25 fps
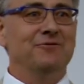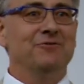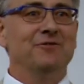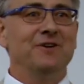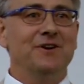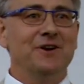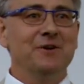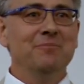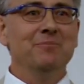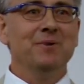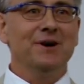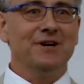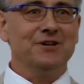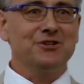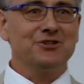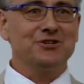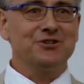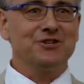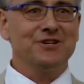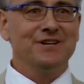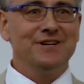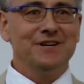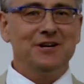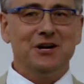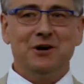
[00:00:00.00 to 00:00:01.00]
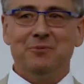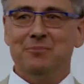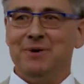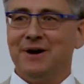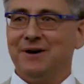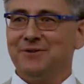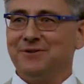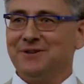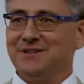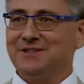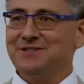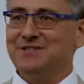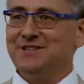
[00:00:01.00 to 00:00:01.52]
very much
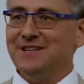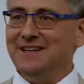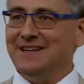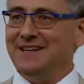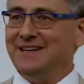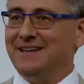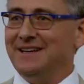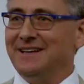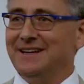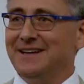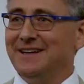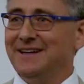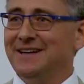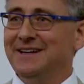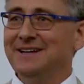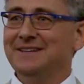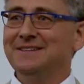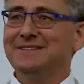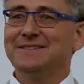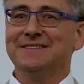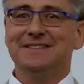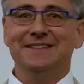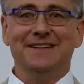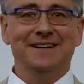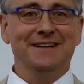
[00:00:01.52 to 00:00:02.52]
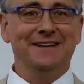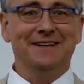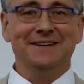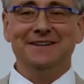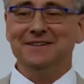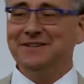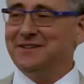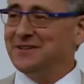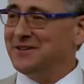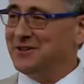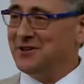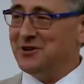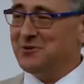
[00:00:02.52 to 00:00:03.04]
about the sea. And
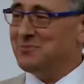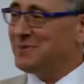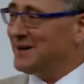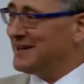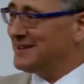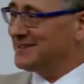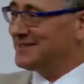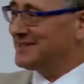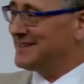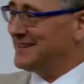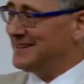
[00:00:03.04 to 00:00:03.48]
you might